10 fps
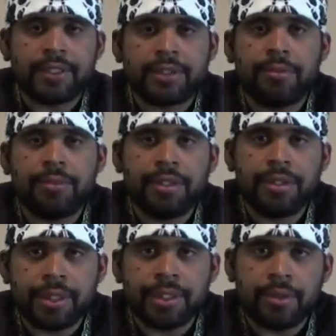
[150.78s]
All right, so when you
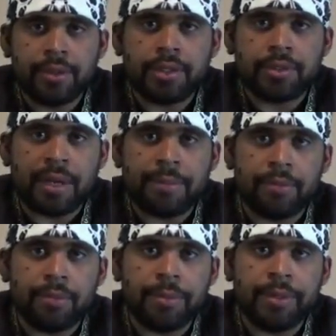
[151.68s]
deal with the tribe
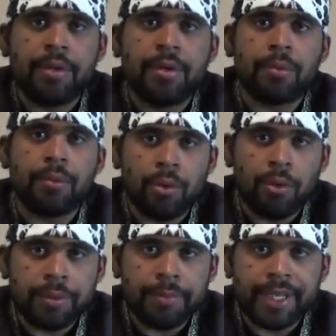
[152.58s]
of Reuben,
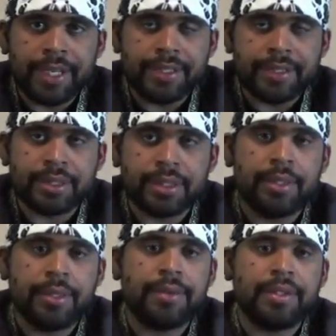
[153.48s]
Reuben means,
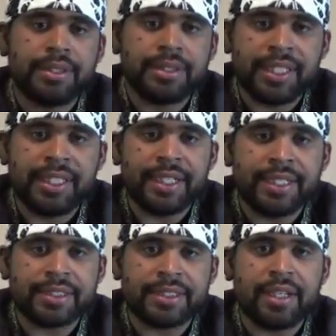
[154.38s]
see,
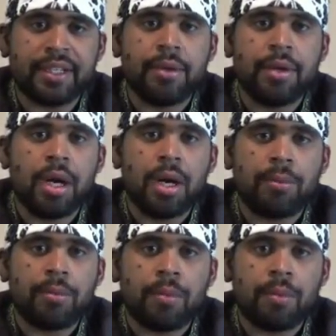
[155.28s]
it's a son.
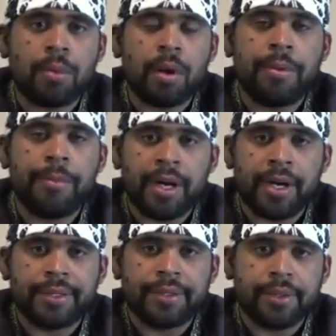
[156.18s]

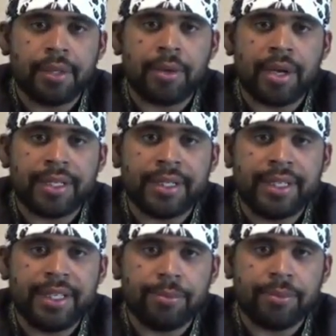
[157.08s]
Rayabya, all right, in
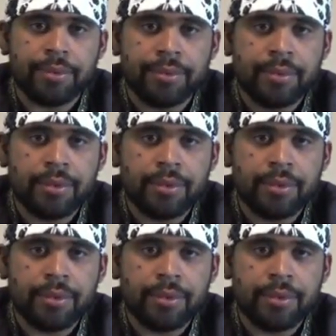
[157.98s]
the Hebrew.